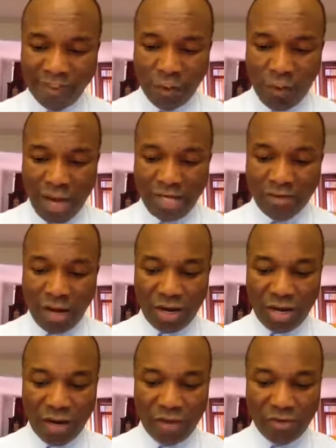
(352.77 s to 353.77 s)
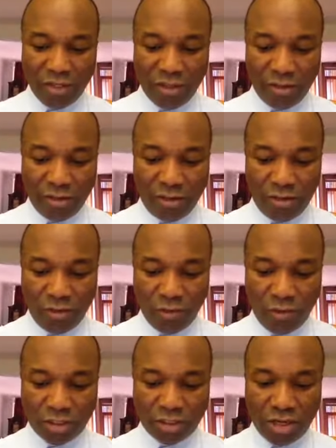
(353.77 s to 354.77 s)
Why you are here on the earth
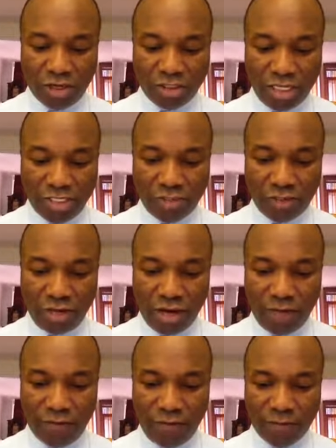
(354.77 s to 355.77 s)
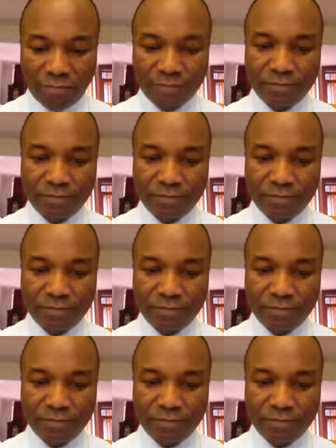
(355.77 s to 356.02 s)
what God sent you here for.